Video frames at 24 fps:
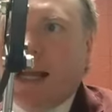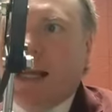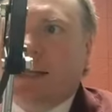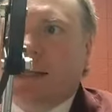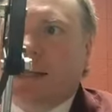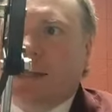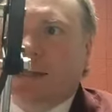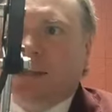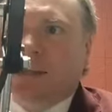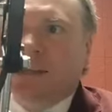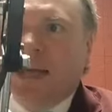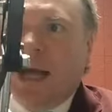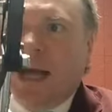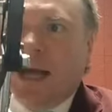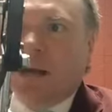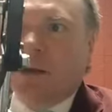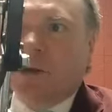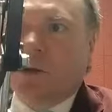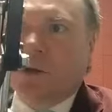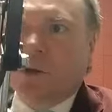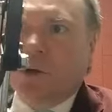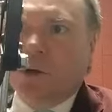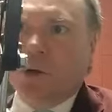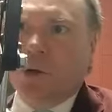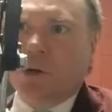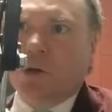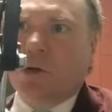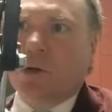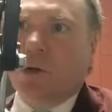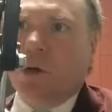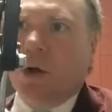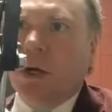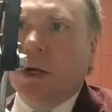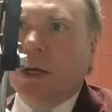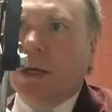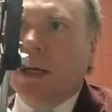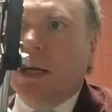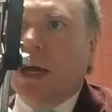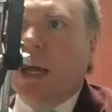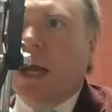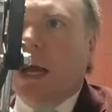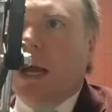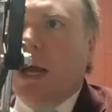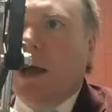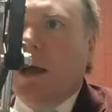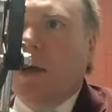It does not look good